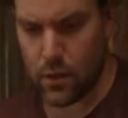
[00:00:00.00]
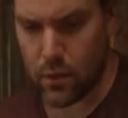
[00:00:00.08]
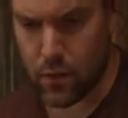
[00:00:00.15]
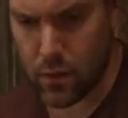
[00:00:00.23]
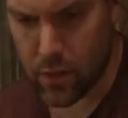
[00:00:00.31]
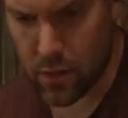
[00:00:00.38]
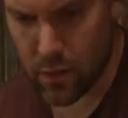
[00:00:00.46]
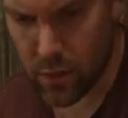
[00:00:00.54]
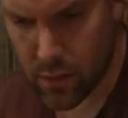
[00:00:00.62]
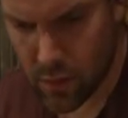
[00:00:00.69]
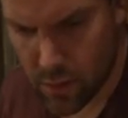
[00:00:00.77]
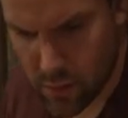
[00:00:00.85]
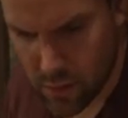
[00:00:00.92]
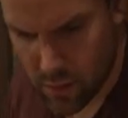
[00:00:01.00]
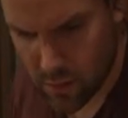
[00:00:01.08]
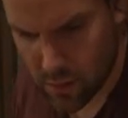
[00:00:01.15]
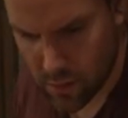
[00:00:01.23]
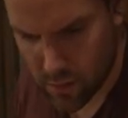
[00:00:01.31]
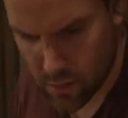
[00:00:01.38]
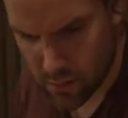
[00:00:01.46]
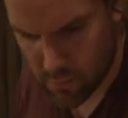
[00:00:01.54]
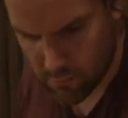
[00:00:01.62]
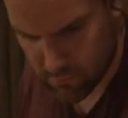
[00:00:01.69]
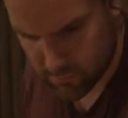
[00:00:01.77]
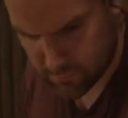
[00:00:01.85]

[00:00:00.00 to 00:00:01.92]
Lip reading: [no speech]